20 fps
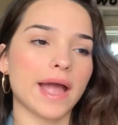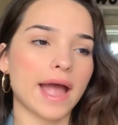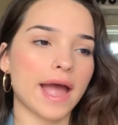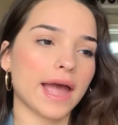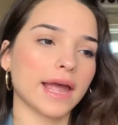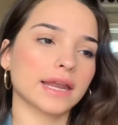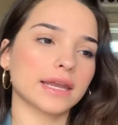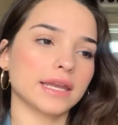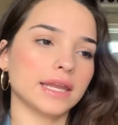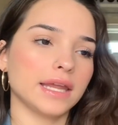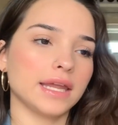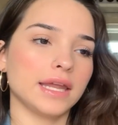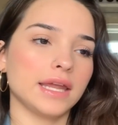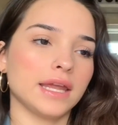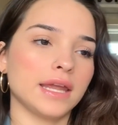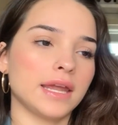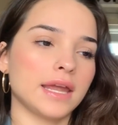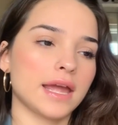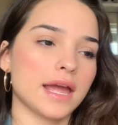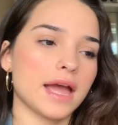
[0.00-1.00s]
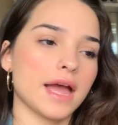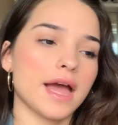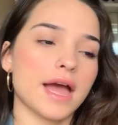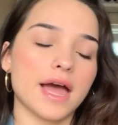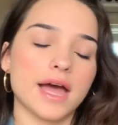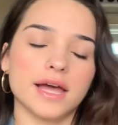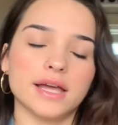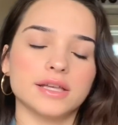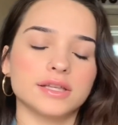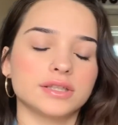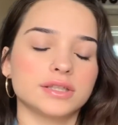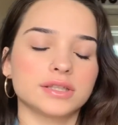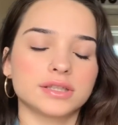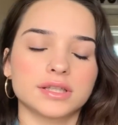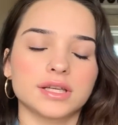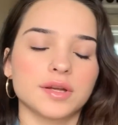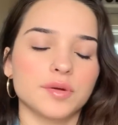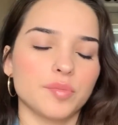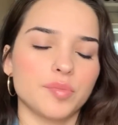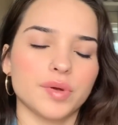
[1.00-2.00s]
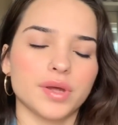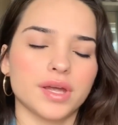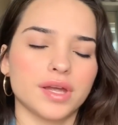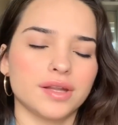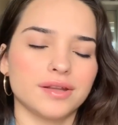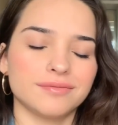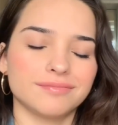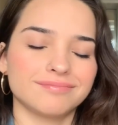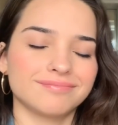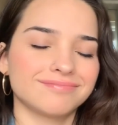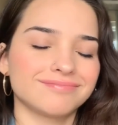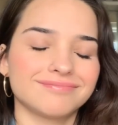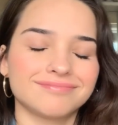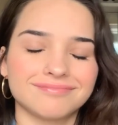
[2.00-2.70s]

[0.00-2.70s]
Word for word: acne has been